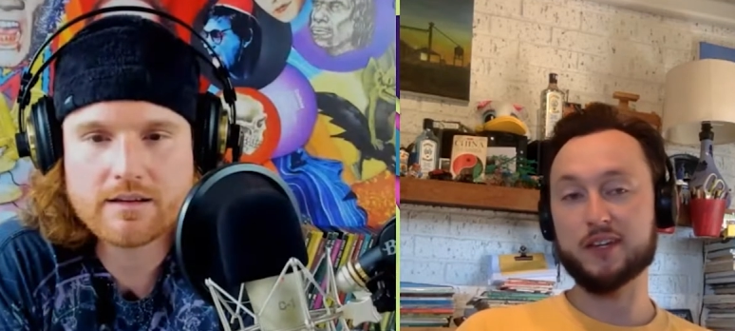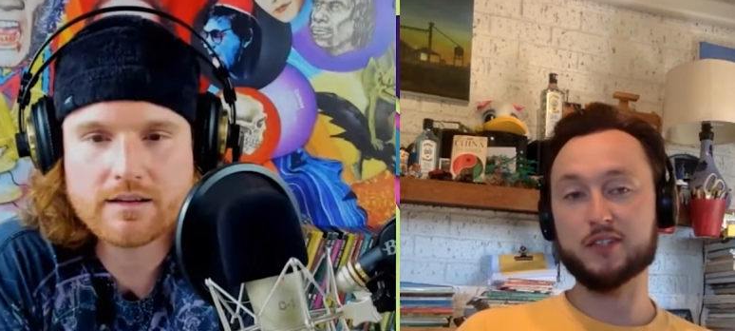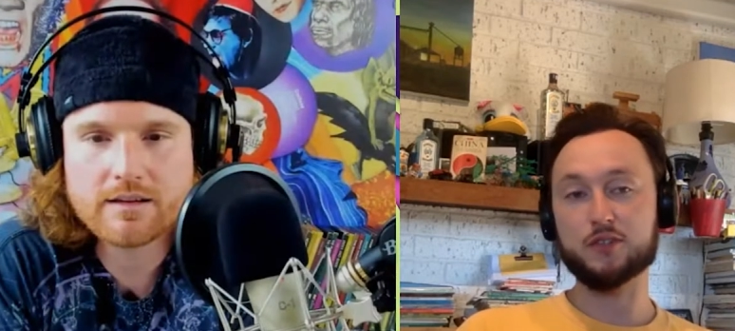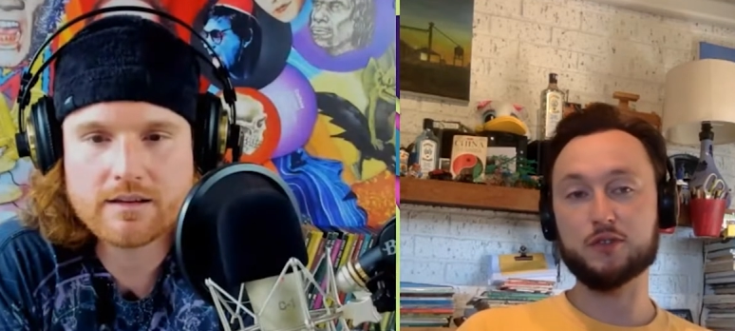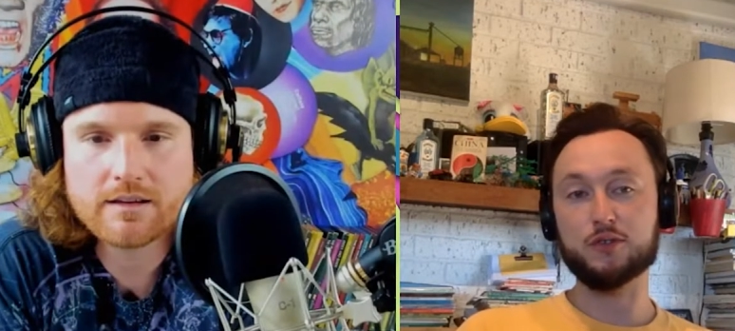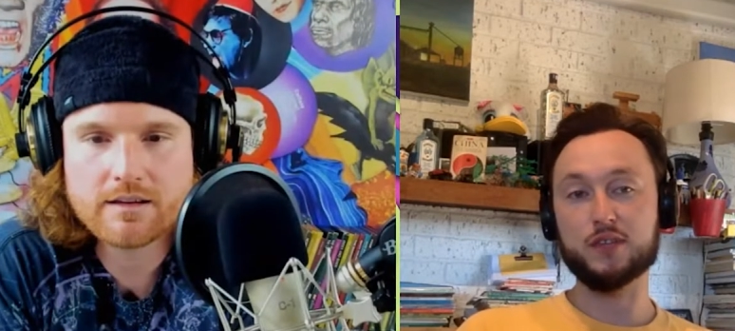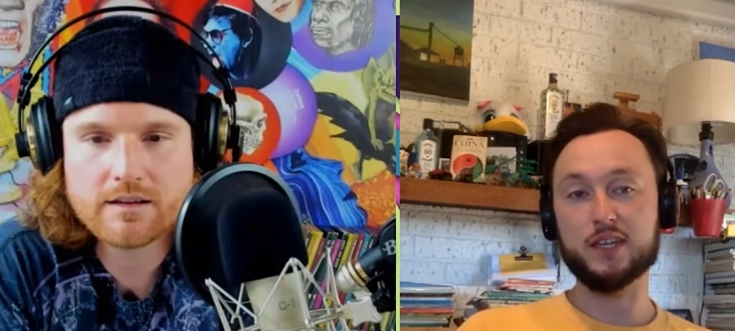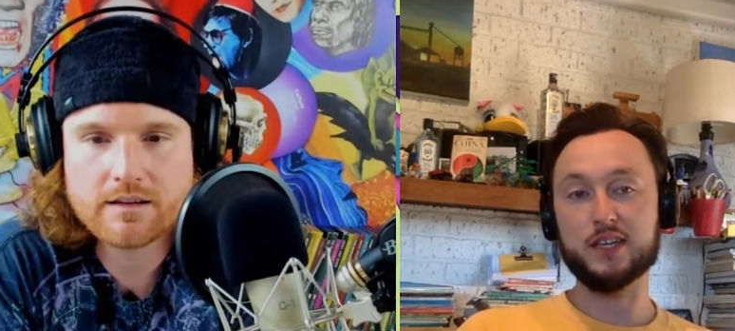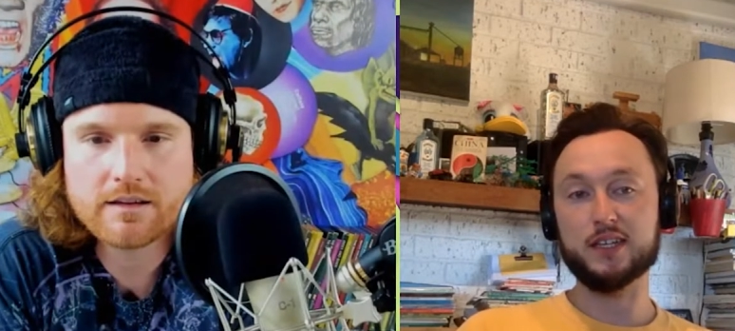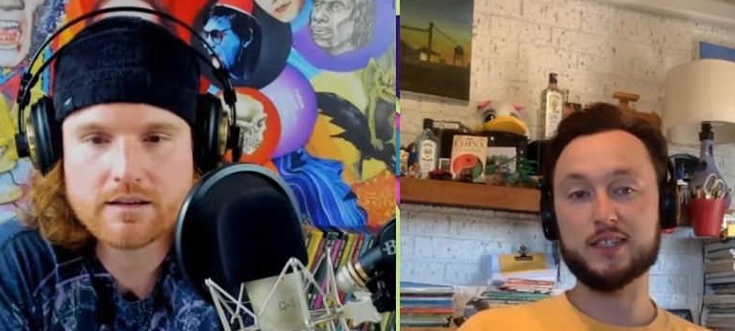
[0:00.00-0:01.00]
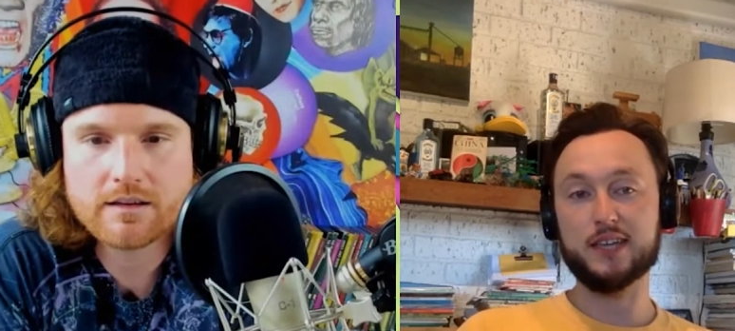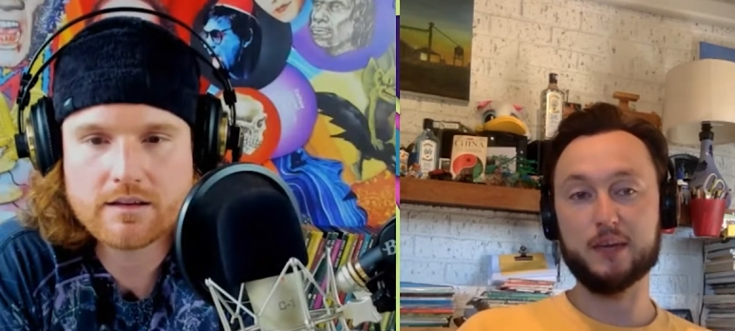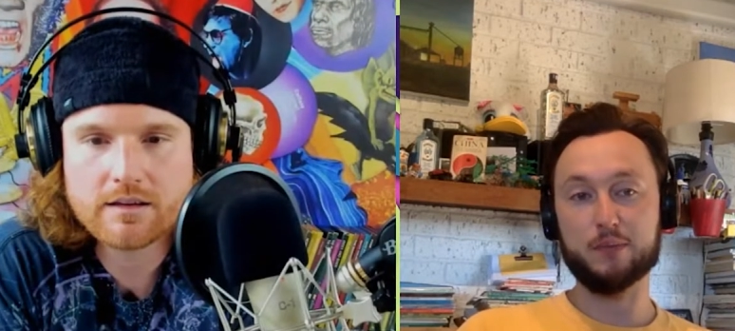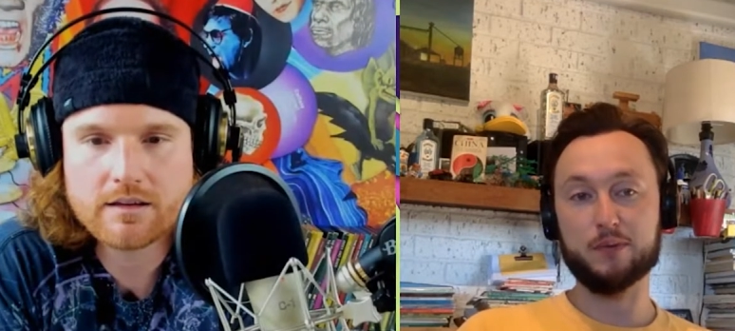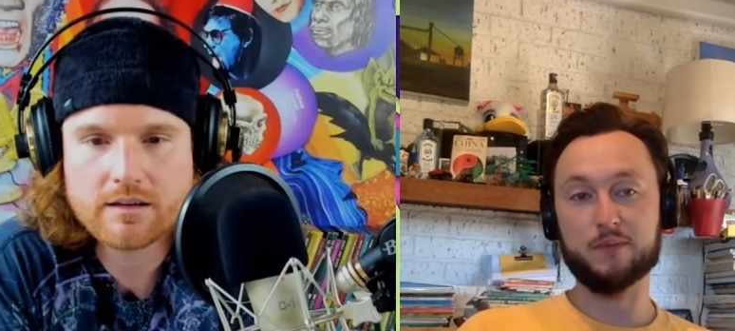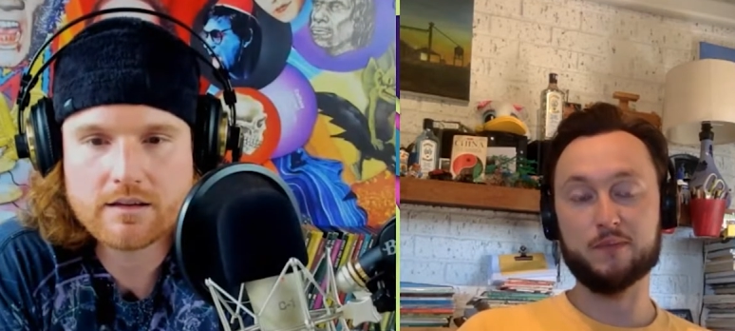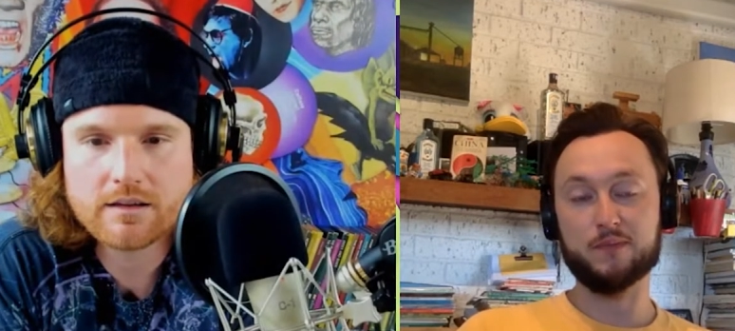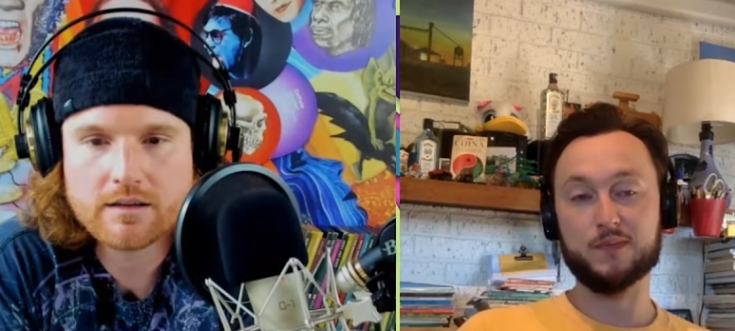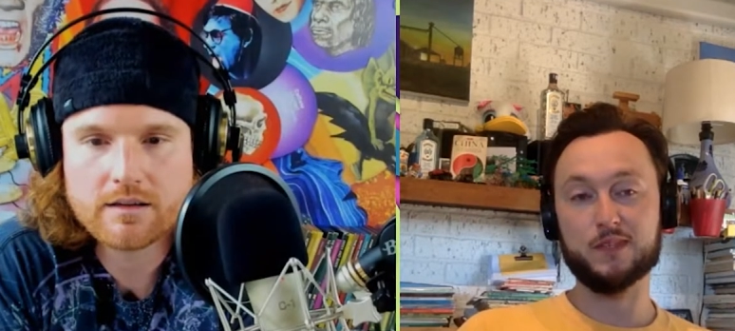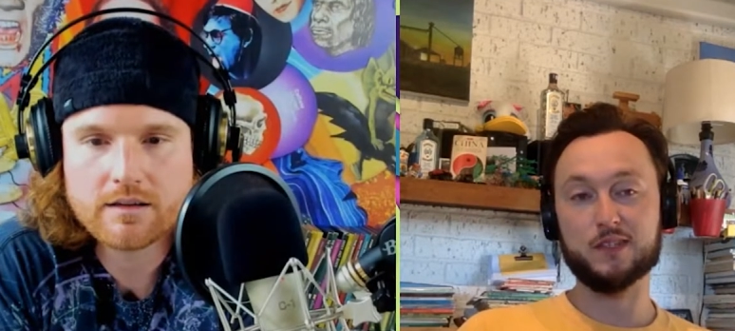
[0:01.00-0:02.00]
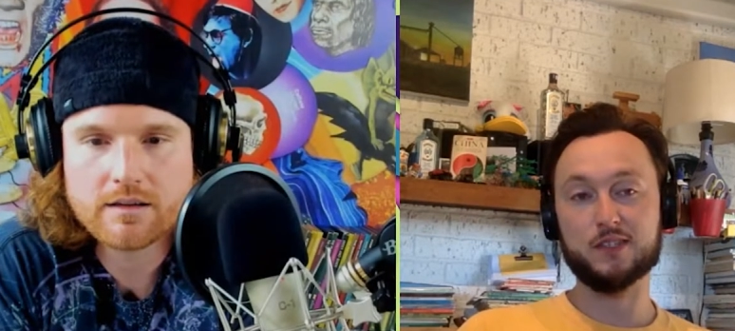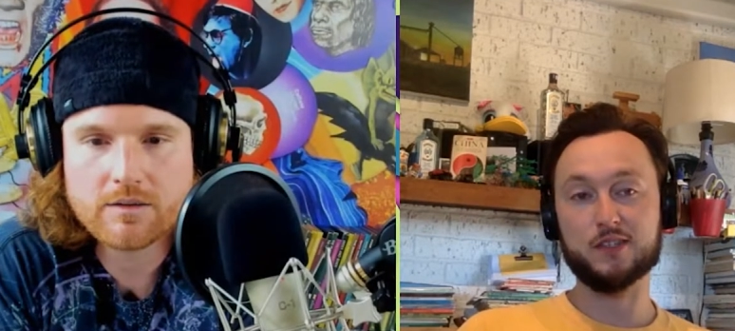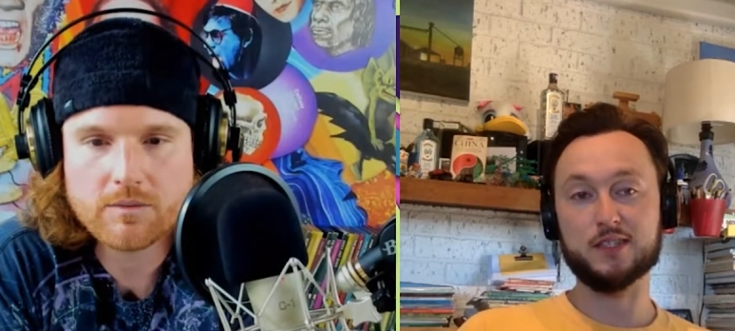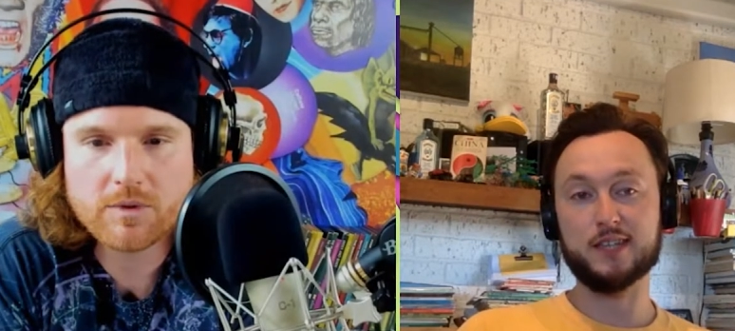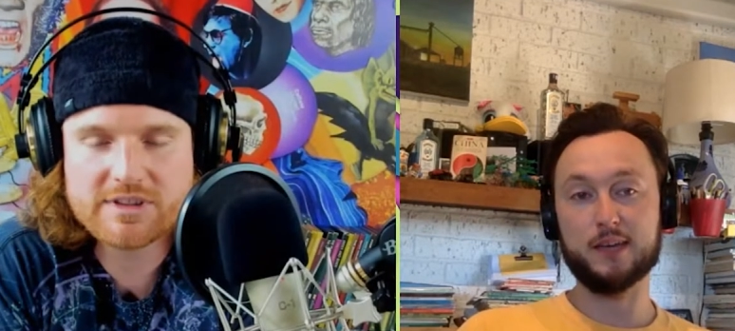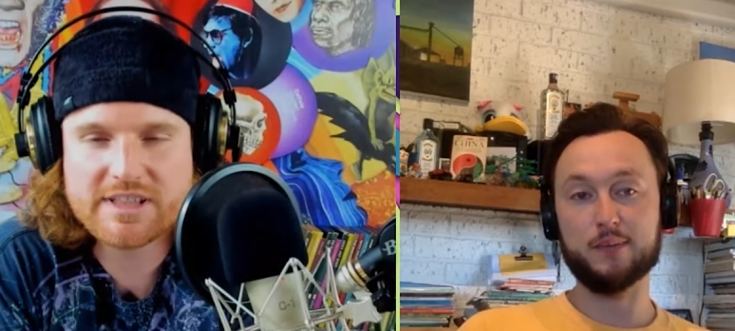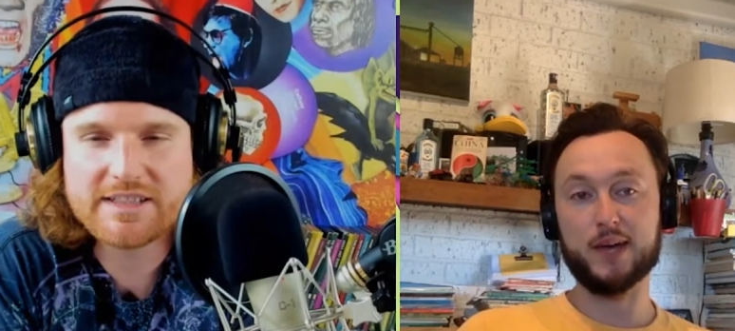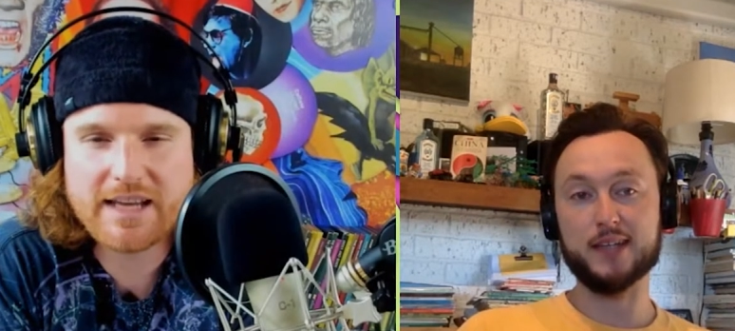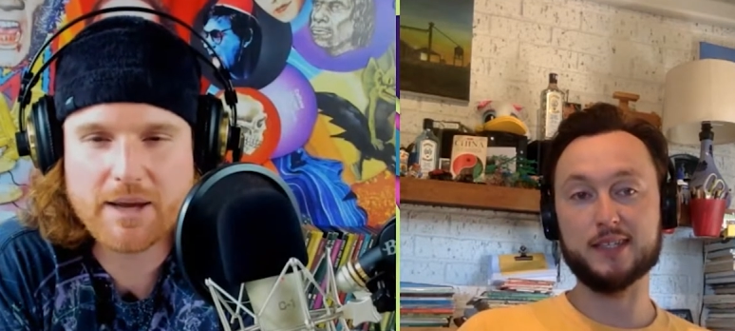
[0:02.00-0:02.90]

Speaker 1: going to the tip. So the tip